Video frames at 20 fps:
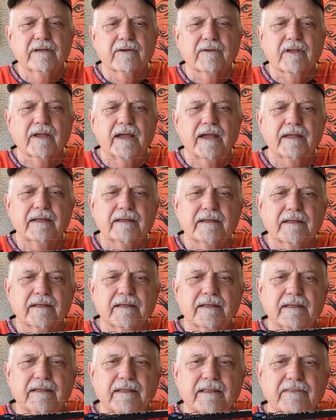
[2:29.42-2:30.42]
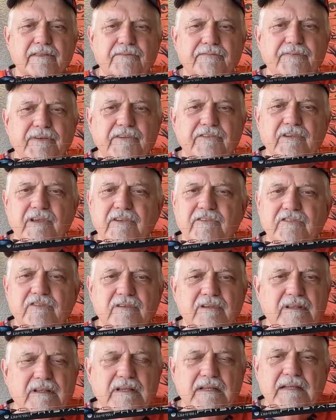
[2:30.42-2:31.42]
Okay, the Physyx.
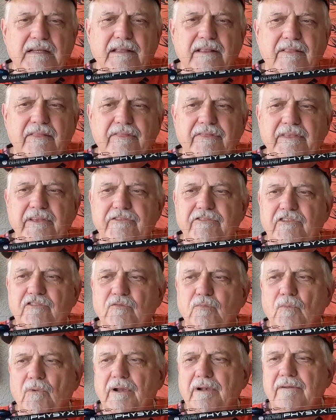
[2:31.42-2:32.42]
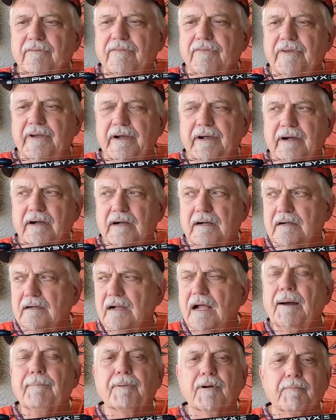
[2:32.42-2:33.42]
This is one of their
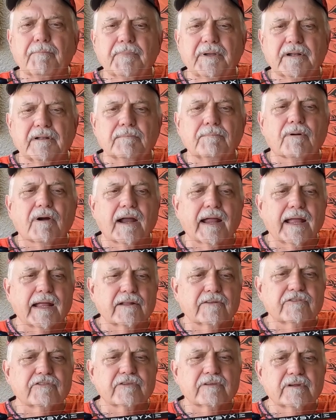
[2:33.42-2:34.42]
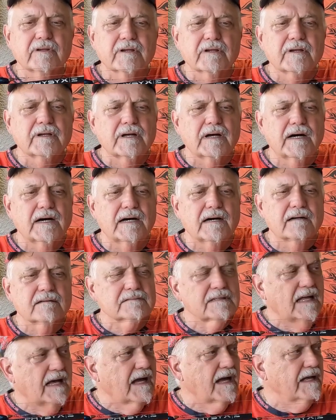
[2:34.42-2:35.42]
upper middle brands
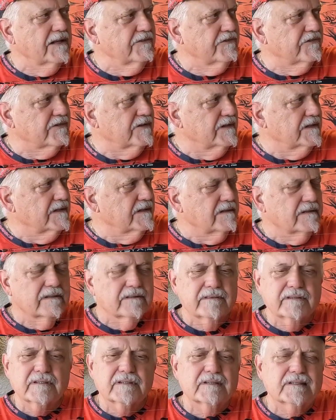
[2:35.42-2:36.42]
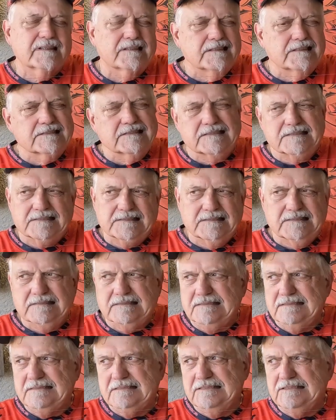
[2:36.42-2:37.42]
lines. They're
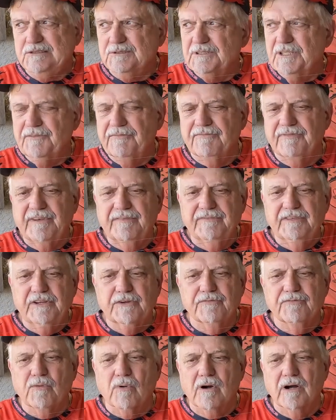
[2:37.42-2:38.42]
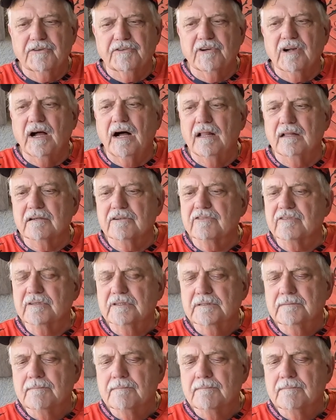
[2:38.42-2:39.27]
$350 to $400.